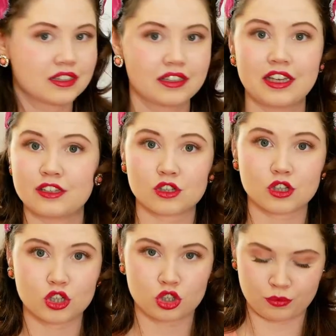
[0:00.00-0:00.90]
It's
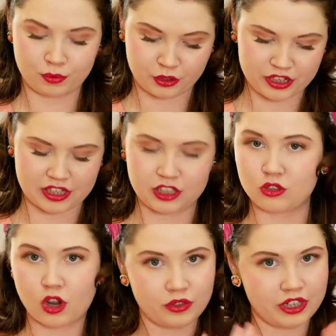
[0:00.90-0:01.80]
super easy. You
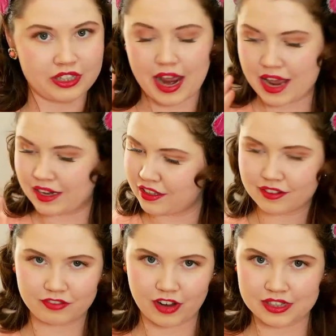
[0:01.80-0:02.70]
don't need anything
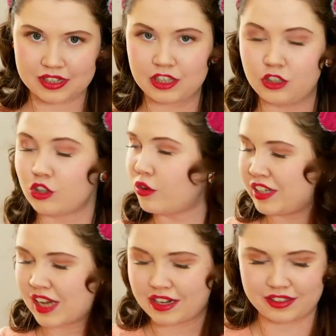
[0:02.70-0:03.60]
fancy, you don't need
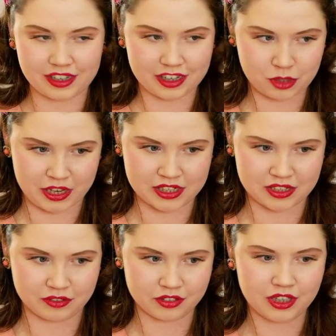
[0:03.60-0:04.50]
anything
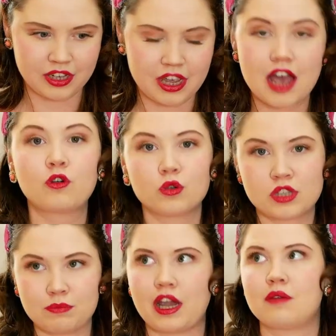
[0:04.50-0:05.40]
expensive. Of course, it
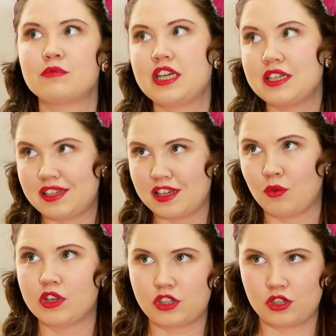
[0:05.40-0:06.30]
becomes easier
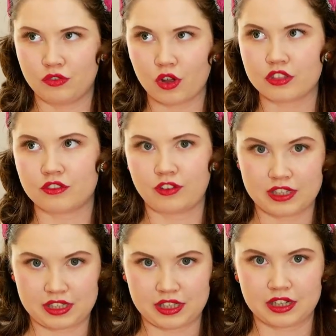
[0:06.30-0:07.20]
once you've got the
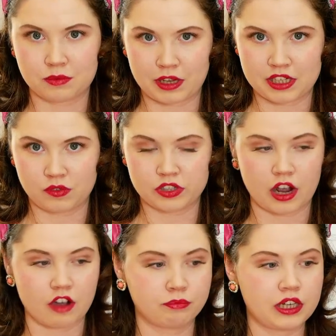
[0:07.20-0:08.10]
fancy and expensive
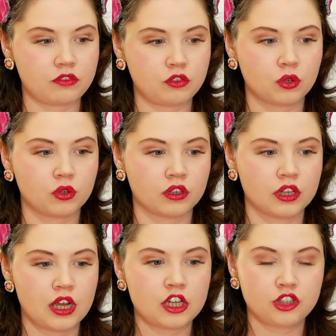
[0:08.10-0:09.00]
stuff, but if you're
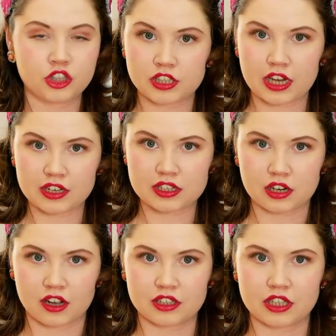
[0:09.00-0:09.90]
just getting
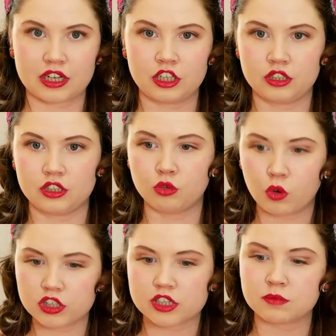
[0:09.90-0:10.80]
started and you
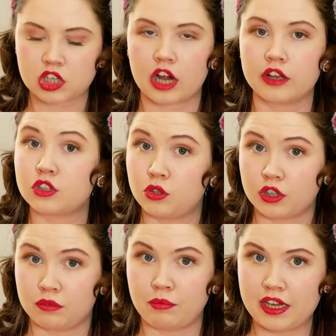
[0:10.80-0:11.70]
want some styles you
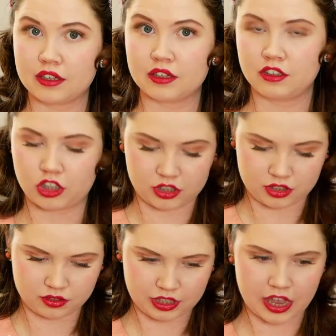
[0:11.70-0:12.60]
can make, just
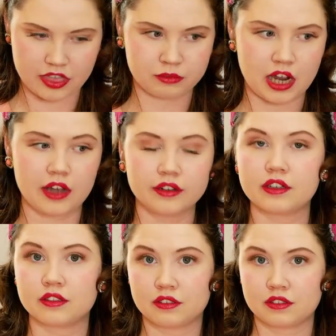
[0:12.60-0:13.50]
get them done
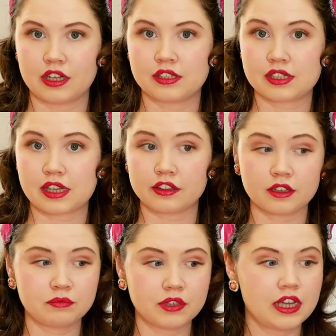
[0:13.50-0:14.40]
and, and sell them,
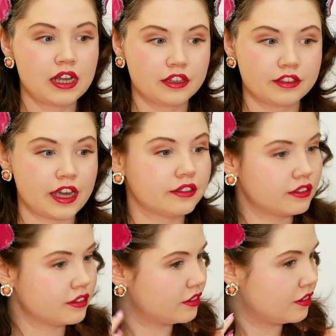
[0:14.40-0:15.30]
then
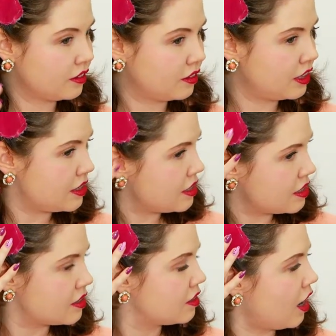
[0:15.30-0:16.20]
this is,
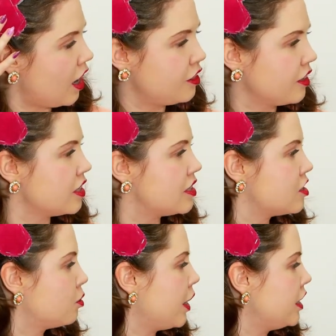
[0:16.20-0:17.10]
I think this is the
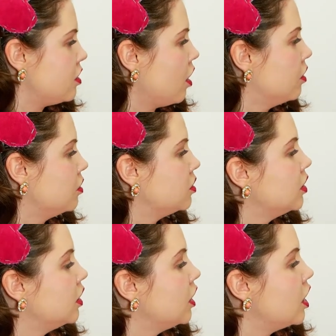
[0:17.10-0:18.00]
way to go.
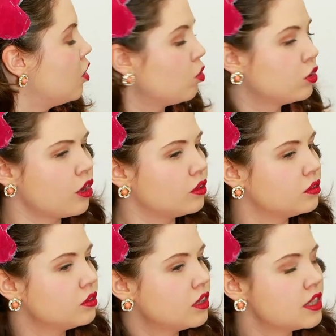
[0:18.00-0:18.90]
Although
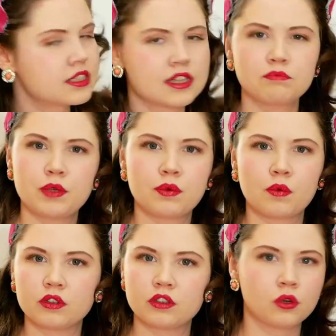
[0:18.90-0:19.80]
some people
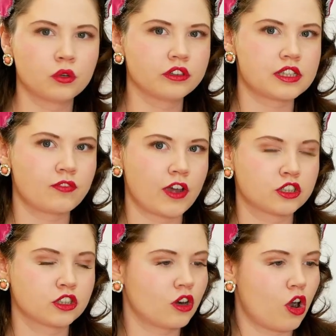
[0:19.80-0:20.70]
will call this
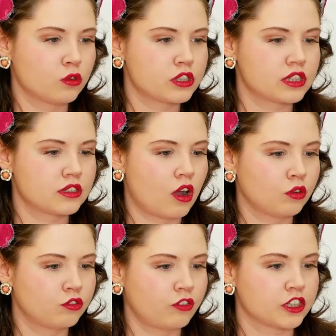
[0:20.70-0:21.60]
fashion old, old
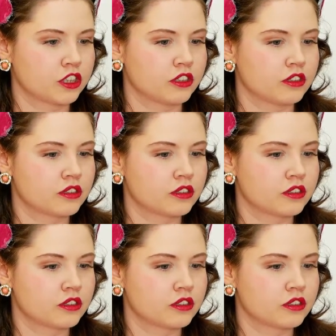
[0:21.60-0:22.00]
fashioned.